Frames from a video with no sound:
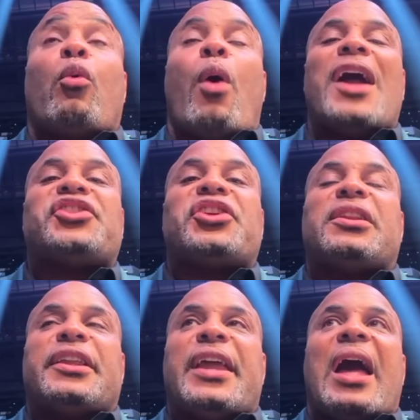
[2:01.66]

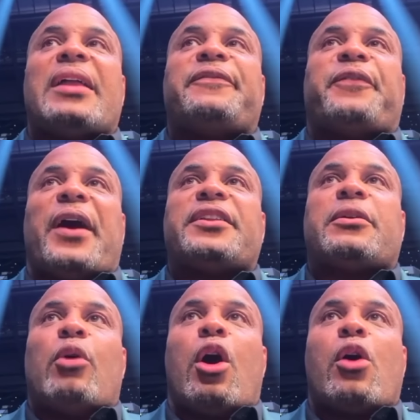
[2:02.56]
watching Leon fight
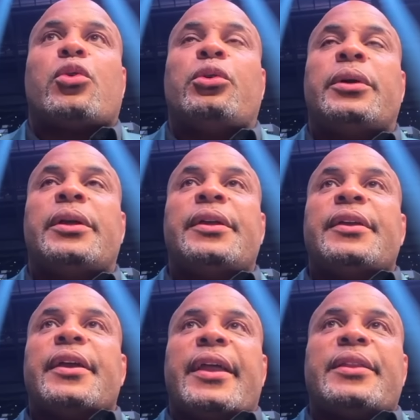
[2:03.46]
Kamaru
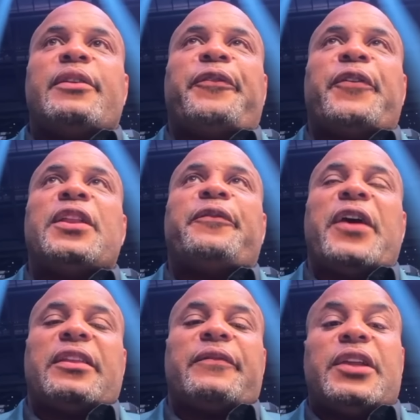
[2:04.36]
and defend
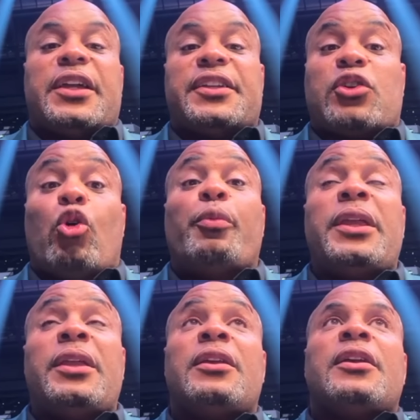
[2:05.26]
effectively against
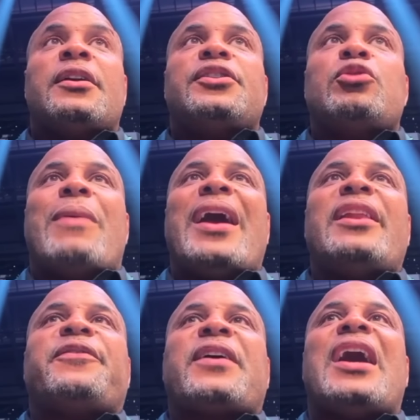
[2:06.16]
Colby, you might
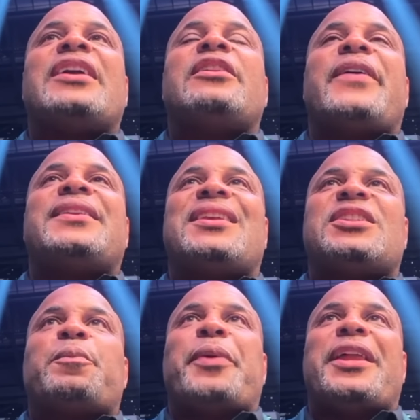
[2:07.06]
have kind of
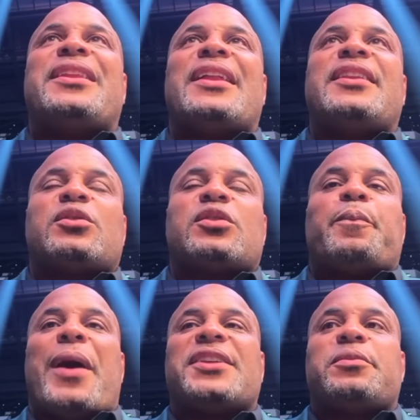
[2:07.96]
anticipated that this was a
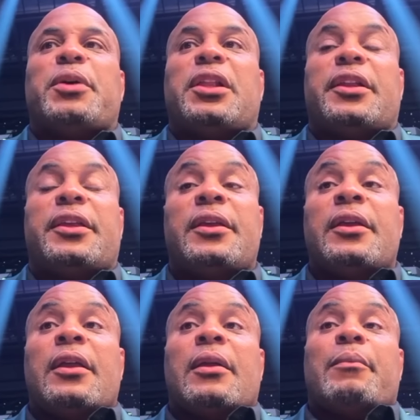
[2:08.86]
possibility.
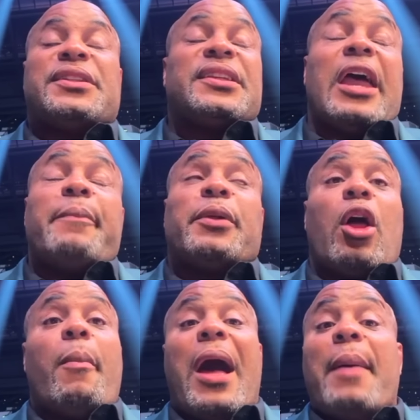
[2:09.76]
But tonight,
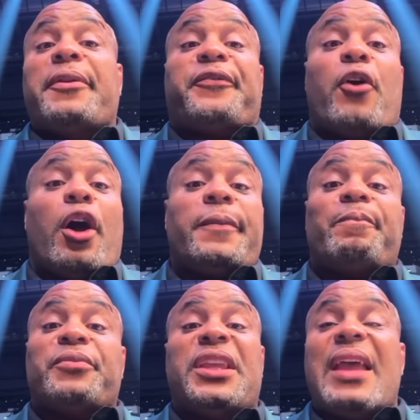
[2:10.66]
Belal Muhammad
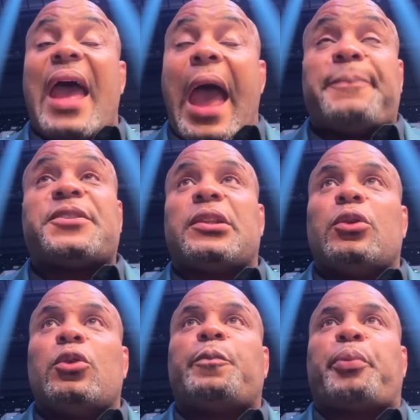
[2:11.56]
fought the
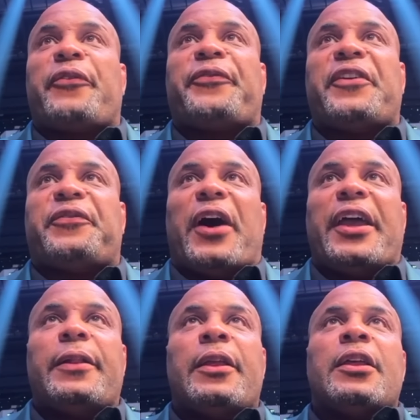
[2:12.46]
absolute perfect
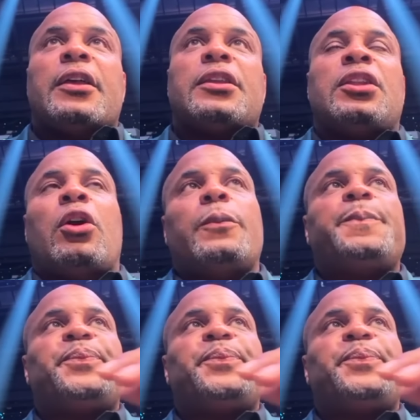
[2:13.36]
fight. You know,